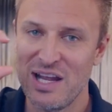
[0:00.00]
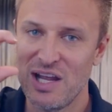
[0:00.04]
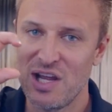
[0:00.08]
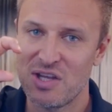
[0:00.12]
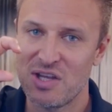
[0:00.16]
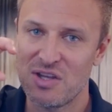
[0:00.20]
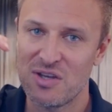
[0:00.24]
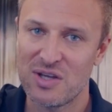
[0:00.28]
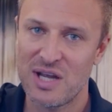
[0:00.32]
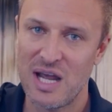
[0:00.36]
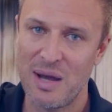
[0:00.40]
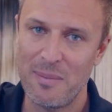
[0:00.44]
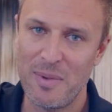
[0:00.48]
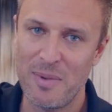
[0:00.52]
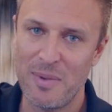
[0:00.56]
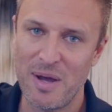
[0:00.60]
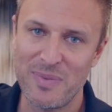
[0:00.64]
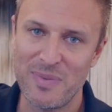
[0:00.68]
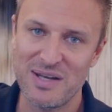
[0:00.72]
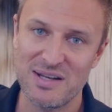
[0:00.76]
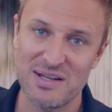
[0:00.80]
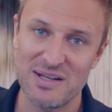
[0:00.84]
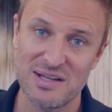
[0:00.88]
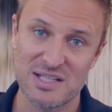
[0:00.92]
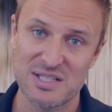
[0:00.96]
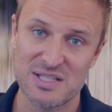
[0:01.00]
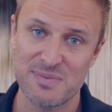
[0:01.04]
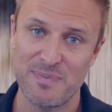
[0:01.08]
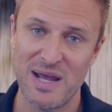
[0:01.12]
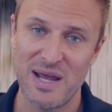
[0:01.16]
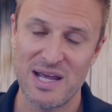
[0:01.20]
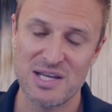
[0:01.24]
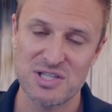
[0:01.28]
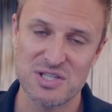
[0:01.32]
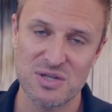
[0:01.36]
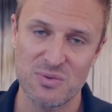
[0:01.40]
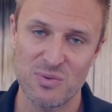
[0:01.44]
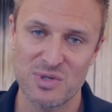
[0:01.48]
You come up into
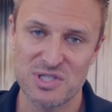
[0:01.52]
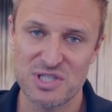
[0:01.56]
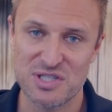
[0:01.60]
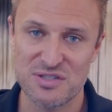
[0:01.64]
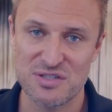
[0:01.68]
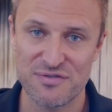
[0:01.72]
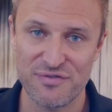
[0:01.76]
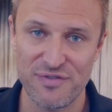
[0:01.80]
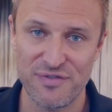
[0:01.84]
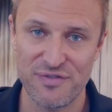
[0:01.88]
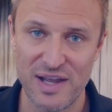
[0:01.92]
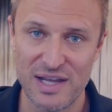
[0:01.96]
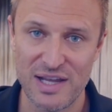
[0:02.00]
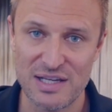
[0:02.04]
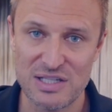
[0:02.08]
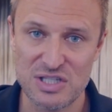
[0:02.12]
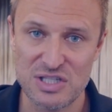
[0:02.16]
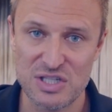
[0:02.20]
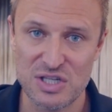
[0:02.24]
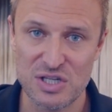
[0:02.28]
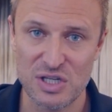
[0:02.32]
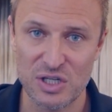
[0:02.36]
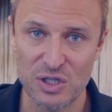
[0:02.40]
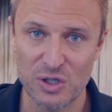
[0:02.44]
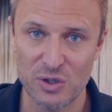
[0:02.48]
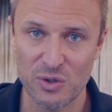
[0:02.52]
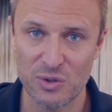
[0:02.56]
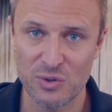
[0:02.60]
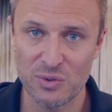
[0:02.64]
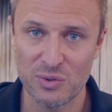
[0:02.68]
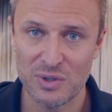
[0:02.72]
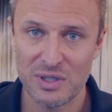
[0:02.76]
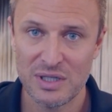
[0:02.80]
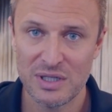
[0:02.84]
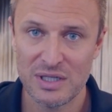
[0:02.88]
expansion, which is phase two.